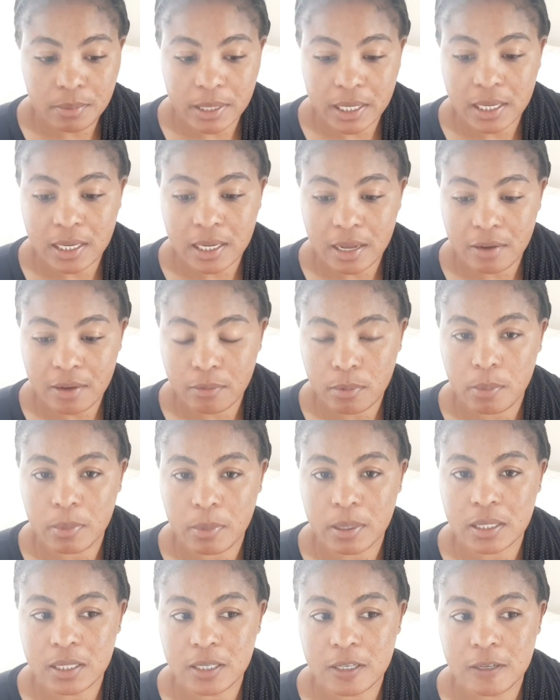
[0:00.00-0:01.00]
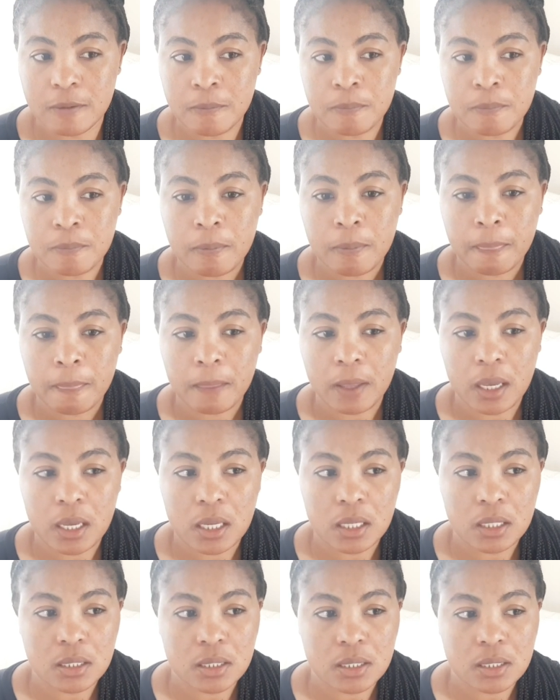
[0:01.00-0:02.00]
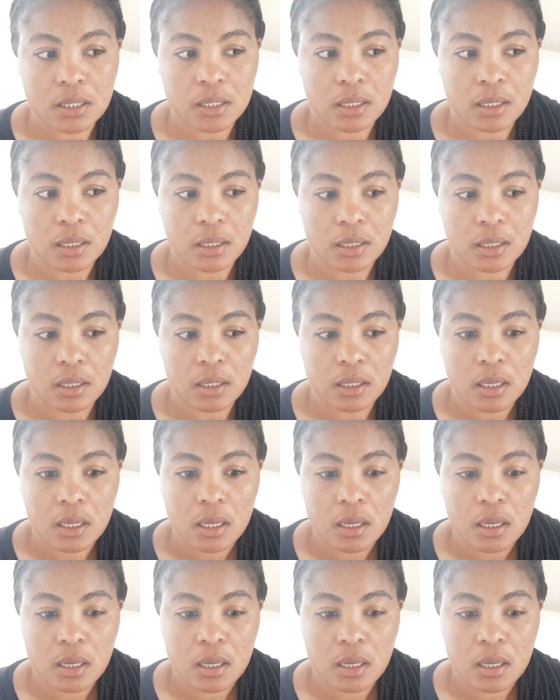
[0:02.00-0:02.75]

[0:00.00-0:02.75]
But I love Mama T. And uh,